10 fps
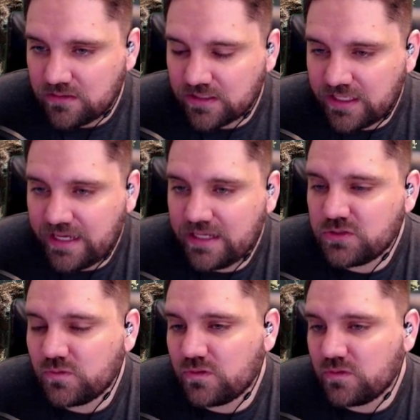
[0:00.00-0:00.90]
the
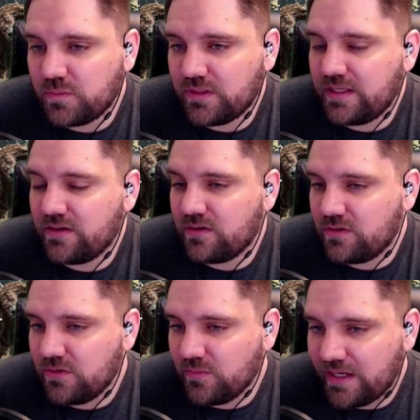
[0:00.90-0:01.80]
casual
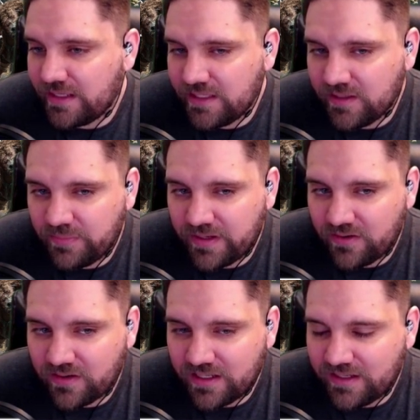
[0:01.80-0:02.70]
player who might get
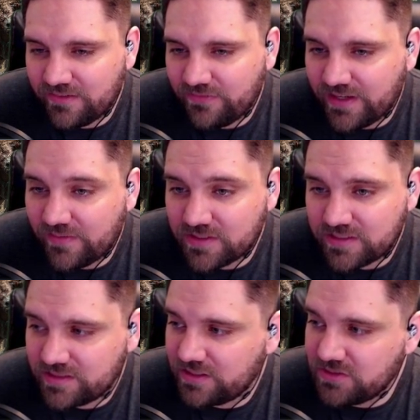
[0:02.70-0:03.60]
Paragon 500 or
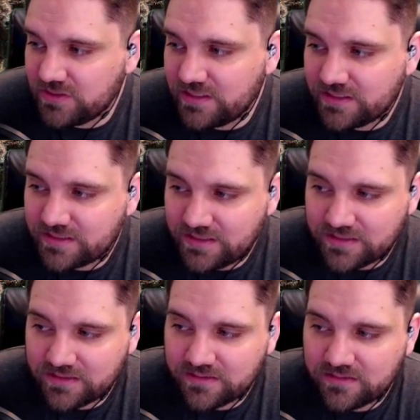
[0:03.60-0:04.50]
600 in a
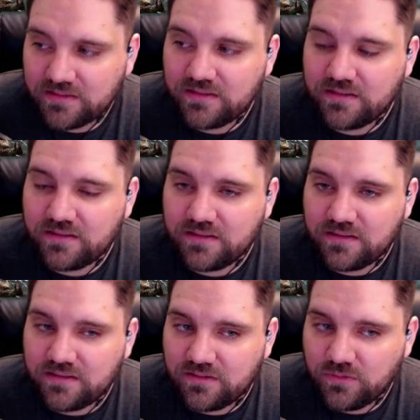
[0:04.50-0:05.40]
season
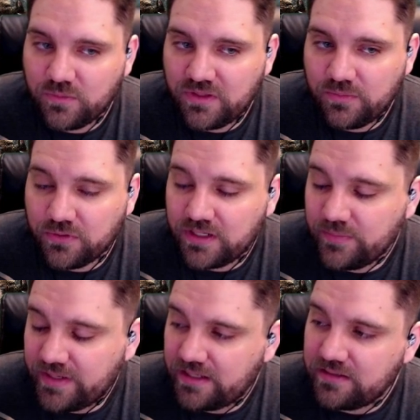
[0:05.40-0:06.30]
would be
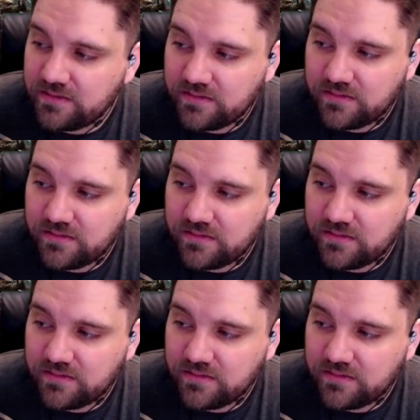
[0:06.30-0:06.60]
pretty bad.